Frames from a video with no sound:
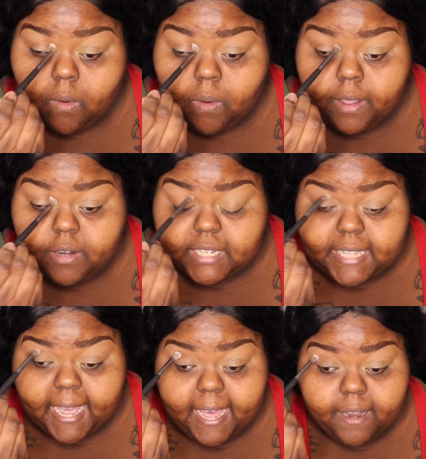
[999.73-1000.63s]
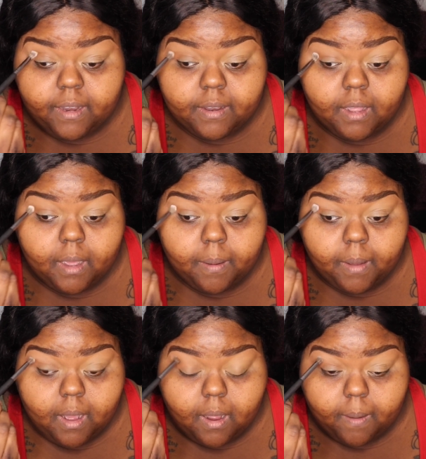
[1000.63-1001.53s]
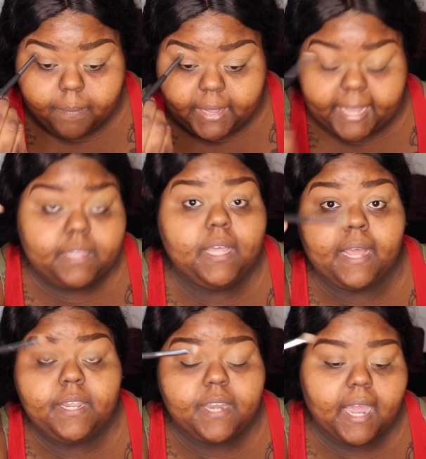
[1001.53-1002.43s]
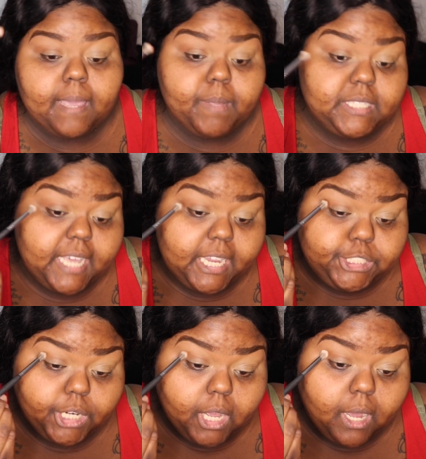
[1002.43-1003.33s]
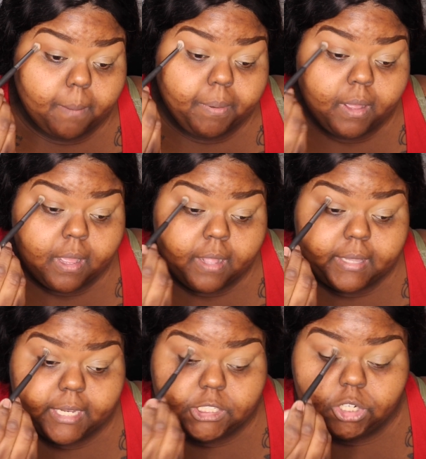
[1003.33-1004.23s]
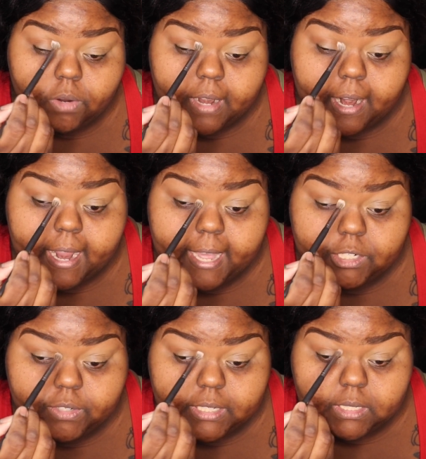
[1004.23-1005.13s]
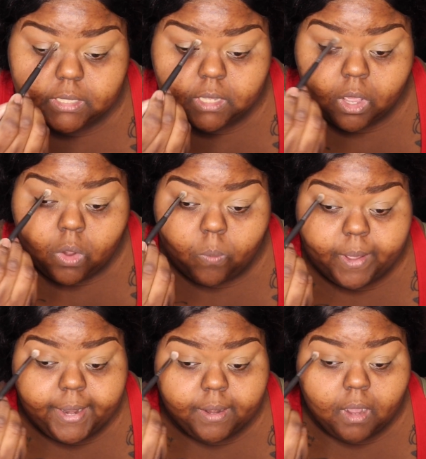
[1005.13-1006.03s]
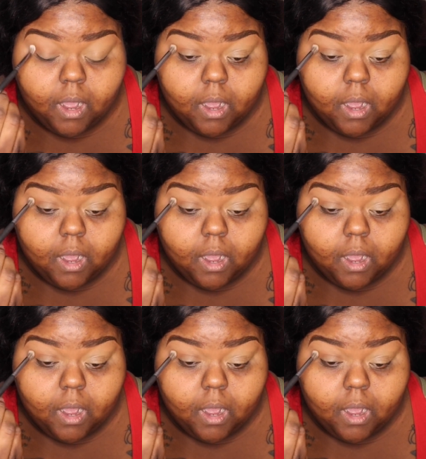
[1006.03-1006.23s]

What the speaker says: You just had the like the documentation up that showed our addresses when